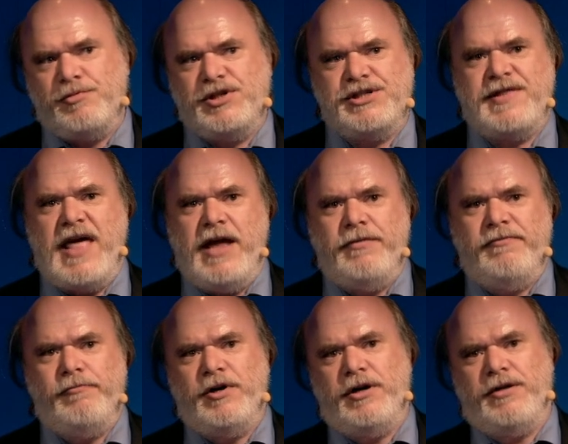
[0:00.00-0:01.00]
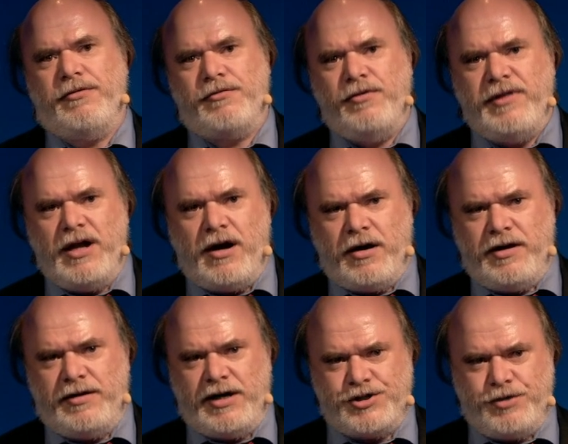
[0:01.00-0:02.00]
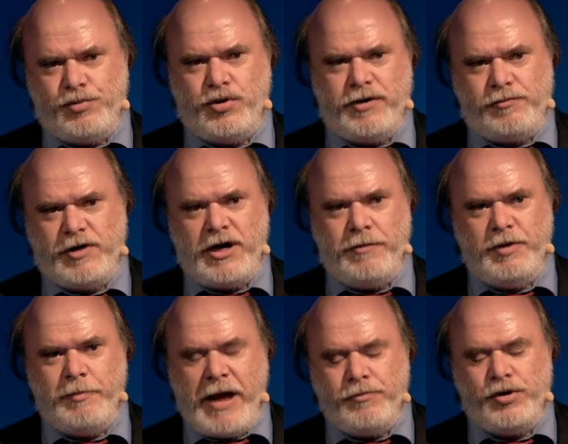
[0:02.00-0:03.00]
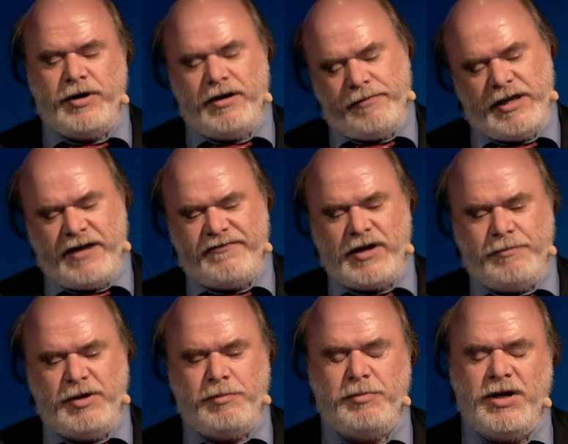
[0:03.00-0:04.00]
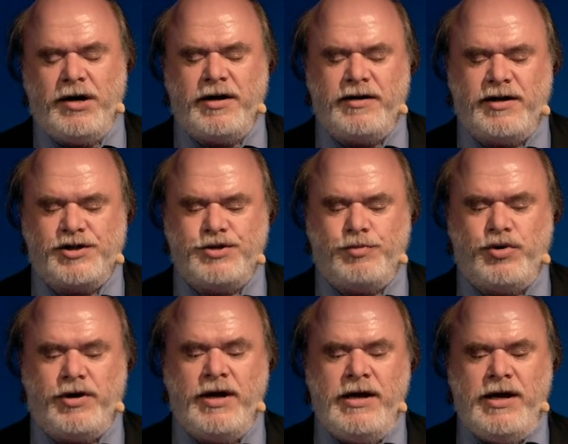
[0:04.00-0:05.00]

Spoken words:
which then were through the architecture board, where I'm a member of the FI-PPP architecture board.